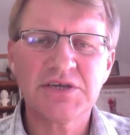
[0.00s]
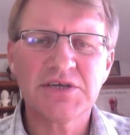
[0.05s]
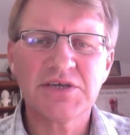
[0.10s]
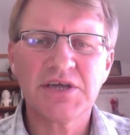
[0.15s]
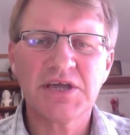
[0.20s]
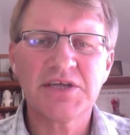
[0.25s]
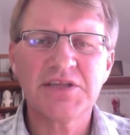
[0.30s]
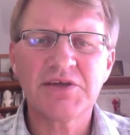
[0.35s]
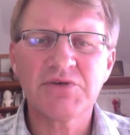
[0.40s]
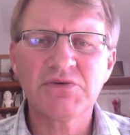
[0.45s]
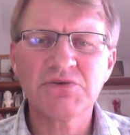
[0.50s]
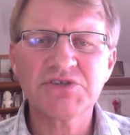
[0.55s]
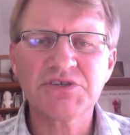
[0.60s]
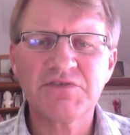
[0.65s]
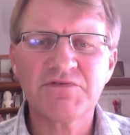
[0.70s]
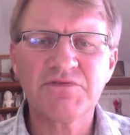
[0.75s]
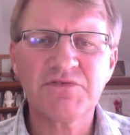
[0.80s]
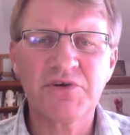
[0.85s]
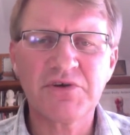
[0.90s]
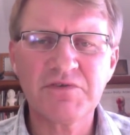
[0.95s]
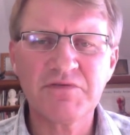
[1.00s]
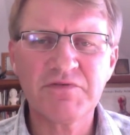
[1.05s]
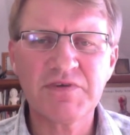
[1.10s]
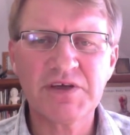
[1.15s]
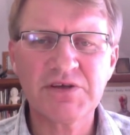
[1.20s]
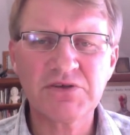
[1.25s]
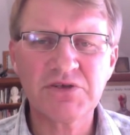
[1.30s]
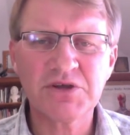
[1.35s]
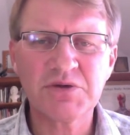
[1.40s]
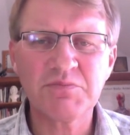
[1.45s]
And also find,
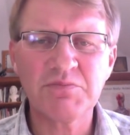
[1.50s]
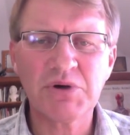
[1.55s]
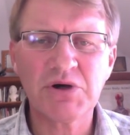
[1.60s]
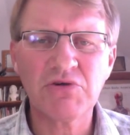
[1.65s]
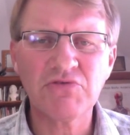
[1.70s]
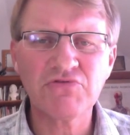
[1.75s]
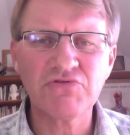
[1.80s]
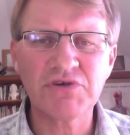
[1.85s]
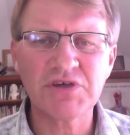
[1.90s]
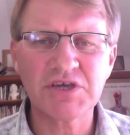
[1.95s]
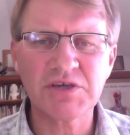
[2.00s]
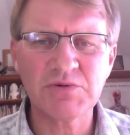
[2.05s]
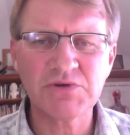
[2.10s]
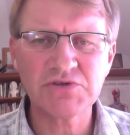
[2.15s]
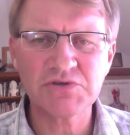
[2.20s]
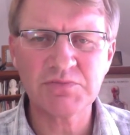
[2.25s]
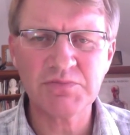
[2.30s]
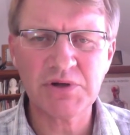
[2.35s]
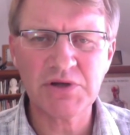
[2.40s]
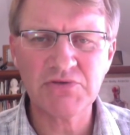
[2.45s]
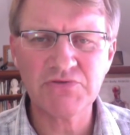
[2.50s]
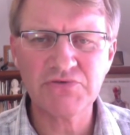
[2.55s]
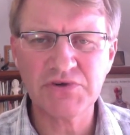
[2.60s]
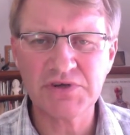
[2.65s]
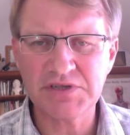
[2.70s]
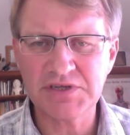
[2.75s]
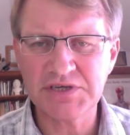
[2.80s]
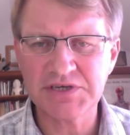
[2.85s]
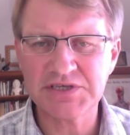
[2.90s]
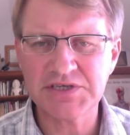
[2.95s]
found a lot in poultry, commercial
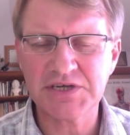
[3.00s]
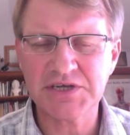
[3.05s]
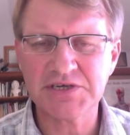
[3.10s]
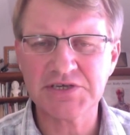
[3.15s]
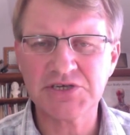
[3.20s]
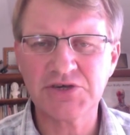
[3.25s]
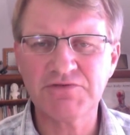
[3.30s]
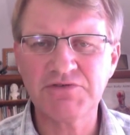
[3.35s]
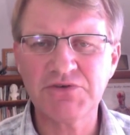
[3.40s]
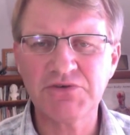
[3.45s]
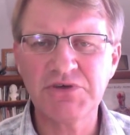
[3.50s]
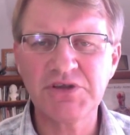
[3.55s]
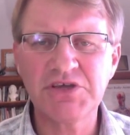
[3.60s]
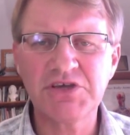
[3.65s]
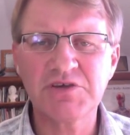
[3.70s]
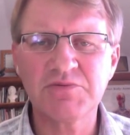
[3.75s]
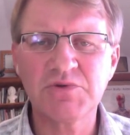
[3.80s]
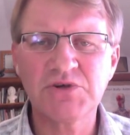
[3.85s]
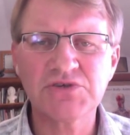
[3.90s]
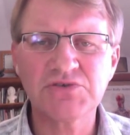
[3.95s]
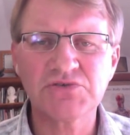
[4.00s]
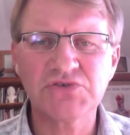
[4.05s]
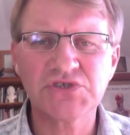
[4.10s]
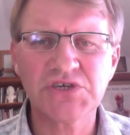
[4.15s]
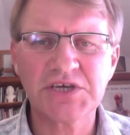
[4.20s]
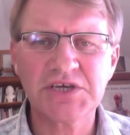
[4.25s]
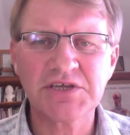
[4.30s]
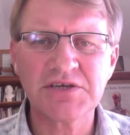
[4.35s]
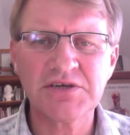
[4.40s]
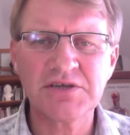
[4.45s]
poultry these days. So if you're eating commercial
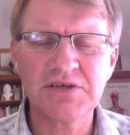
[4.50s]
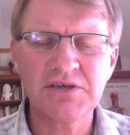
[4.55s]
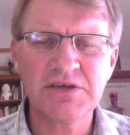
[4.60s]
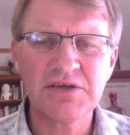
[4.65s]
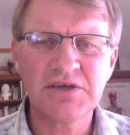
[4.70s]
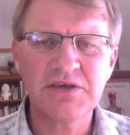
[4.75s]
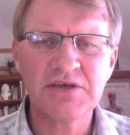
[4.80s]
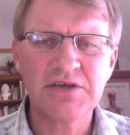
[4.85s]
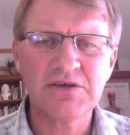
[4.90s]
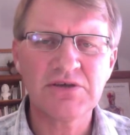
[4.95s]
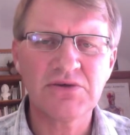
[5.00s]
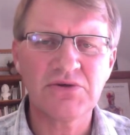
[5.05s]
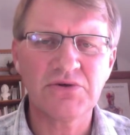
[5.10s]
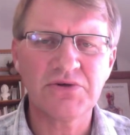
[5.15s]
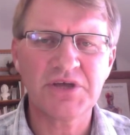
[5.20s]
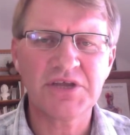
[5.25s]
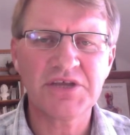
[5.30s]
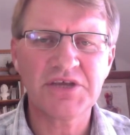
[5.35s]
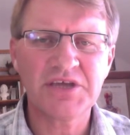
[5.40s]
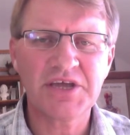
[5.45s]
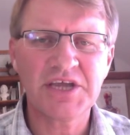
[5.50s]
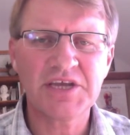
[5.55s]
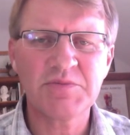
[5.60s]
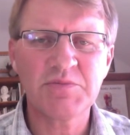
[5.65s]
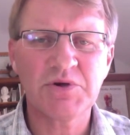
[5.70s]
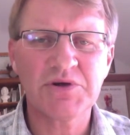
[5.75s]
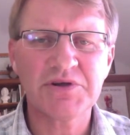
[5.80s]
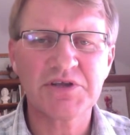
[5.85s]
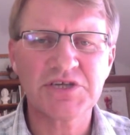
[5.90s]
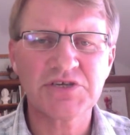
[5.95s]
chicken or getting
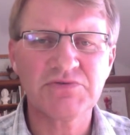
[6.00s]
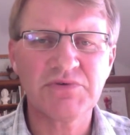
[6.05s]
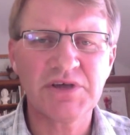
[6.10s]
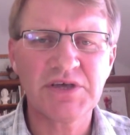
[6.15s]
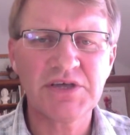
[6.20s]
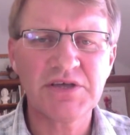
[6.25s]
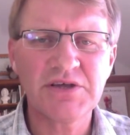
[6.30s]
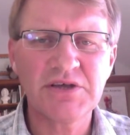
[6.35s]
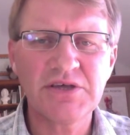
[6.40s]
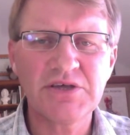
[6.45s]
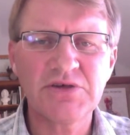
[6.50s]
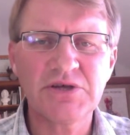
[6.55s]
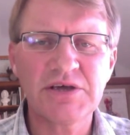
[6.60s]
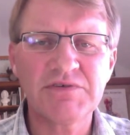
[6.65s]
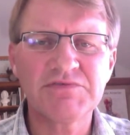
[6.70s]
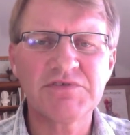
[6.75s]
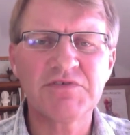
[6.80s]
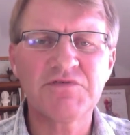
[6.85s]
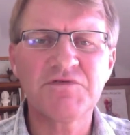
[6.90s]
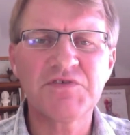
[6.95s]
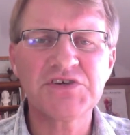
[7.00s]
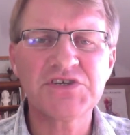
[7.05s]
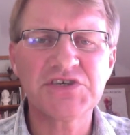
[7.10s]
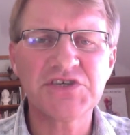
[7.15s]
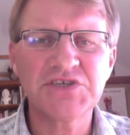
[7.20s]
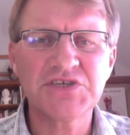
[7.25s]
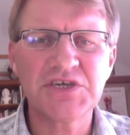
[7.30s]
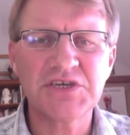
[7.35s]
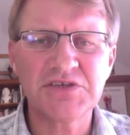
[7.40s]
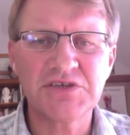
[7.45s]
antibiotics regularly, you'll have
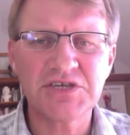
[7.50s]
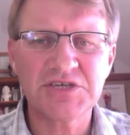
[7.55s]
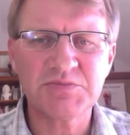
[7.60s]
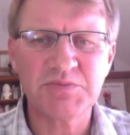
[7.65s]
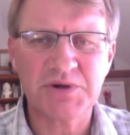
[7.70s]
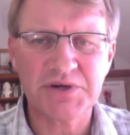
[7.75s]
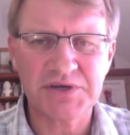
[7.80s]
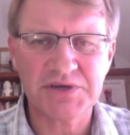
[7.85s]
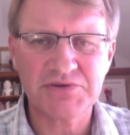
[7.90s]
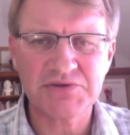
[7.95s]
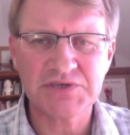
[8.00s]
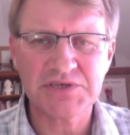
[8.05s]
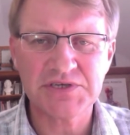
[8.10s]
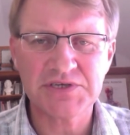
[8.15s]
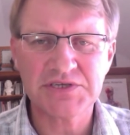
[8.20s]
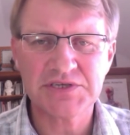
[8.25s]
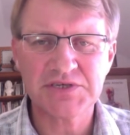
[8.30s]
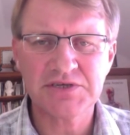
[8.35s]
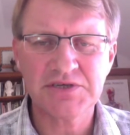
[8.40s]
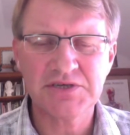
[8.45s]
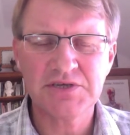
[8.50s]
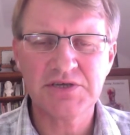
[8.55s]
deficiency dysbiosis.